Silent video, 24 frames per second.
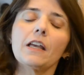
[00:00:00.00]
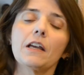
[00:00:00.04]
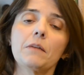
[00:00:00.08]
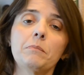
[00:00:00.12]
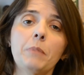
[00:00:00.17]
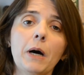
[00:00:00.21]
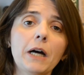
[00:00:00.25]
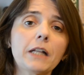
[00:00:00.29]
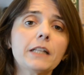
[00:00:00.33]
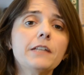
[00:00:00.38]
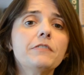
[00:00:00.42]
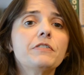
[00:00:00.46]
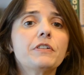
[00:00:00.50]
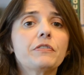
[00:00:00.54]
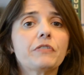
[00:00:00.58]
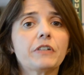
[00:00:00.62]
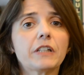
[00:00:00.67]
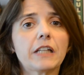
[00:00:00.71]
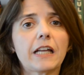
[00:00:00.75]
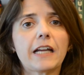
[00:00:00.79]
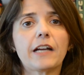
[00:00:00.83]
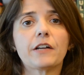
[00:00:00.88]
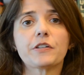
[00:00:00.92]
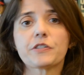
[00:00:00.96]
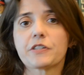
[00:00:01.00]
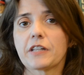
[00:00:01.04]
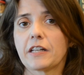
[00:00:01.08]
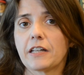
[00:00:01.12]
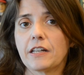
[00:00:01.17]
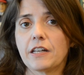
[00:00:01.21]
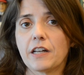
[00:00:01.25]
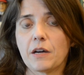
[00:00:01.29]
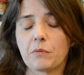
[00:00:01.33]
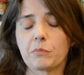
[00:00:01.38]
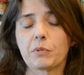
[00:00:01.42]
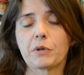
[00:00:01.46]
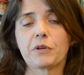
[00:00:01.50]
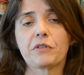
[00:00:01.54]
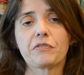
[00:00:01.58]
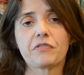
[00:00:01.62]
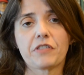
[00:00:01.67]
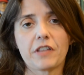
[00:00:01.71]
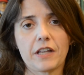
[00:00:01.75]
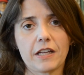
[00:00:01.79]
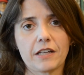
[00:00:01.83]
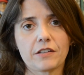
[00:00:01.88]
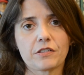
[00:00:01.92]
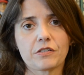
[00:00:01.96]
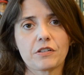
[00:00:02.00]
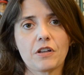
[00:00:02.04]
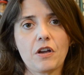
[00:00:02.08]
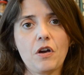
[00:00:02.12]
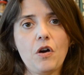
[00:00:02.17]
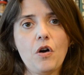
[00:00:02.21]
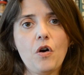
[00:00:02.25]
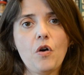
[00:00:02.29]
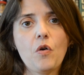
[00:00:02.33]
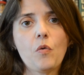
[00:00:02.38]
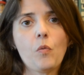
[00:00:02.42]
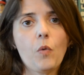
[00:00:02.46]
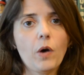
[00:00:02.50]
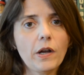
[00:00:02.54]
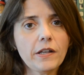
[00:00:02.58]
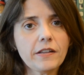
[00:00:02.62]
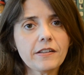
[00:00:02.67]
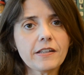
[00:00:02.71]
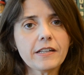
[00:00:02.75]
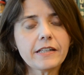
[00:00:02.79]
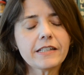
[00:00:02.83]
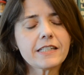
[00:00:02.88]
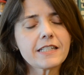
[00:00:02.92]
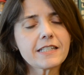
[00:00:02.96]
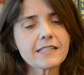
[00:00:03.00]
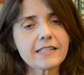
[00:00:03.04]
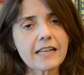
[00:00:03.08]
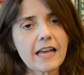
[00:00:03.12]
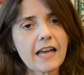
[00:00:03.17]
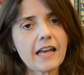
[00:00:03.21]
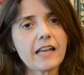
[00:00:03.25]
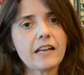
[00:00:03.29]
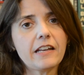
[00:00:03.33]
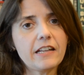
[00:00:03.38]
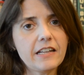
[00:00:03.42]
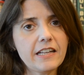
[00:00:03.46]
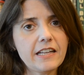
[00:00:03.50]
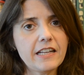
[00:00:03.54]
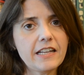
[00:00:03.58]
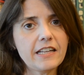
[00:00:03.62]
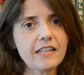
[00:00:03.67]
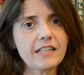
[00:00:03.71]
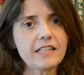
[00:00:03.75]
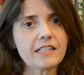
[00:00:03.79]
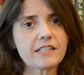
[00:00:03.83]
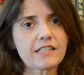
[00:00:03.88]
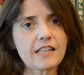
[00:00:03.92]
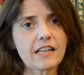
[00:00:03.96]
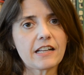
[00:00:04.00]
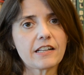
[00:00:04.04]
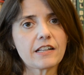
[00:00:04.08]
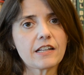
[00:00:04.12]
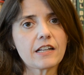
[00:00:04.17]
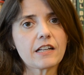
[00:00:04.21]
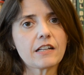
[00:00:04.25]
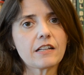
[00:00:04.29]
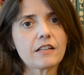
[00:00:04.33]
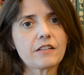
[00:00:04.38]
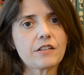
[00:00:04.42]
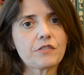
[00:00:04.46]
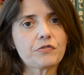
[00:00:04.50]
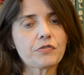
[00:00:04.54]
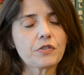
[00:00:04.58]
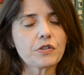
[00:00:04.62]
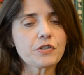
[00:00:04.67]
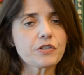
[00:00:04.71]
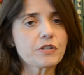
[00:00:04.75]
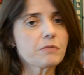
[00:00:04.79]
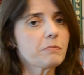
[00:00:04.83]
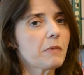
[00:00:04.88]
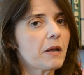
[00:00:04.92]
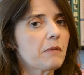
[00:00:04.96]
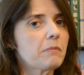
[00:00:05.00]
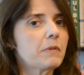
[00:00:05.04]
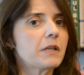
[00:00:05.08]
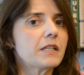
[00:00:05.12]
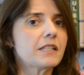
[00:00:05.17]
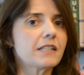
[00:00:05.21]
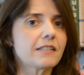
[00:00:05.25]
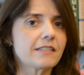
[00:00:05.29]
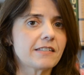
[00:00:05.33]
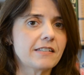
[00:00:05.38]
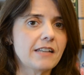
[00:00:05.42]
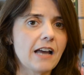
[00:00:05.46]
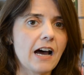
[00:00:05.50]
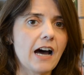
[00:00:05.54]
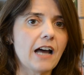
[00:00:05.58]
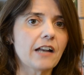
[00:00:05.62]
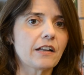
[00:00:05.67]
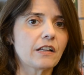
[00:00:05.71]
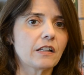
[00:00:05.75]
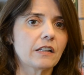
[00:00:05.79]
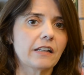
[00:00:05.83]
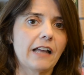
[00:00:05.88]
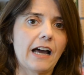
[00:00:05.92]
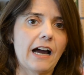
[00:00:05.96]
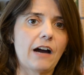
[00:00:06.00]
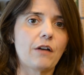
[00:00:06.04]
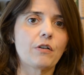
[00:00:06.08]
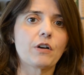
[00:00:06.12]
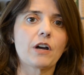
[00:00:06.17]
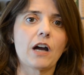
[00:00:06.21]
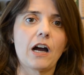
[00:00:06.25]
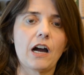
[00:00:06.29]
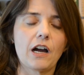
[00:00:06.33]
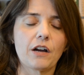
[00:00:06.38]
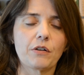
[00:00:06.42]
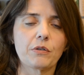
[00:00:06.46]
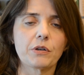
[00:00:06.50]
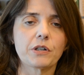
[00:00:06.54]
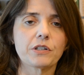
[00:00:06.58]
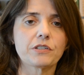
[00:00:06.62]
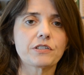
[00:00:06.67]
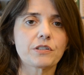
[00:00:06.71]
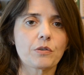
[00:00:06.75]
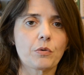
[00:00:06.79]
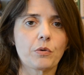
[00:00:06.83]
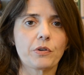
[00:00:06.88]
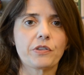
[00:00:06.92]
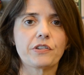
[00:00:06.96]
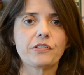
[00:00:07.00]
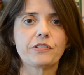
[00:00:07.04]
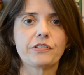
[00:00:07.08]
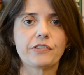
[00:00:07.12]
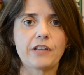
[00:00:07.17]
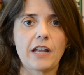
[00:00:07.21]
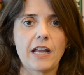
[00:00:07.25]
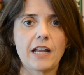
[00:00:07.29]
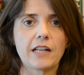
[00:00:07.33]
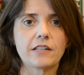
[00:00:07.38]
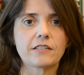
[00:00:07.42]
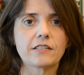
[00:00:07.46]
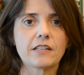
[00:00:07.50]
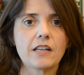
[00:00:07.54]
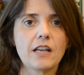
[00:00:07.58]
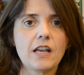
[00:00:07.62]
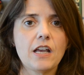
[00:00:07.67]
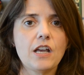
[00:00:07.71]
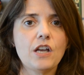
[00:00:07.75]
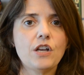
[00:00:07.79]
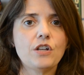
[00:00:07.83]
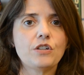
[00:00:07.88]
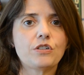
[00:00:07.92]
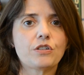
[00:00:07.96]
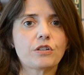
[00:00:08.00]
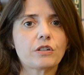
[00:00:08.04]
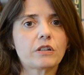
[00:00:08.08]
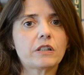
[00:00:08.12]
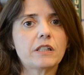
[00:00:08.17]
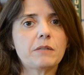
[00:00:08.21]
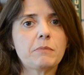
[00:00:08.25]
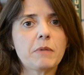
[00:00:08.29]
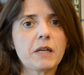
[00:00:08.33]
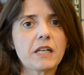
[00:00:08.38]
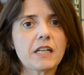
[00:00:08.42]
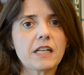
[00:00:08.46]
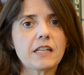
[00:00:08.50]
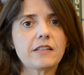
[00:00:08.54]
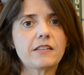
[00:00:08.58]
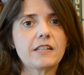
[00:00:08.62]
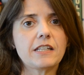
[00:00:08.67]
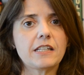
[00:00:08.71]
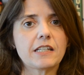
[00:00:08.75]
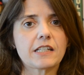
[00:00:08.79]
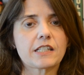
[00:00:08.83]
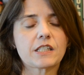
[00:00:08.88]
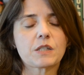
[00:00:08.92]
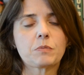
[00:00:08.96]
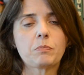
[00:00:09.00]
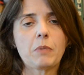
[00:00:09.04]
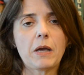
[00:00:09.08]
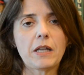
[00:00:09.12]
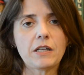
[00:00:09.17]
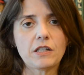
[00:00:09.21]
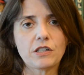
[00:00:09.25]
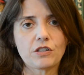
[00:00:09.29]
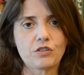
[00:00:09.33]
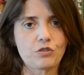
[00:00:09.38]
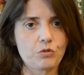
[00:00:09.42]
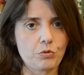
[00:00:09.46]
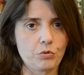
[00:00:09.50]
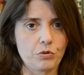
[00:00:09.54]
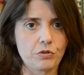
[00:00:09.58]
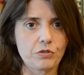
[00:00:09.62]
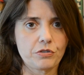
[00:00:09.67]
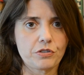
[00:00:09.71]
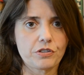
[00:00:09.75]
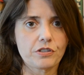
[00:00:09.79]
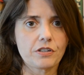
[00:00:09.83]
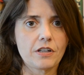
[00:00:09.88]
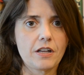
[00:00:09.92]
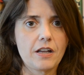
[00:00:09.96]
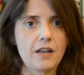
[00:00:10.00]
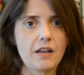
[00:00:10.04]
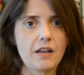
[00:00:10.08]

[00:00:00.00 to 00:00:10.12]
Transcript: Buckley v. Valeo said a number of things. One thing it said is that the First Amendment does not allow Congress or the states to limit the expenditures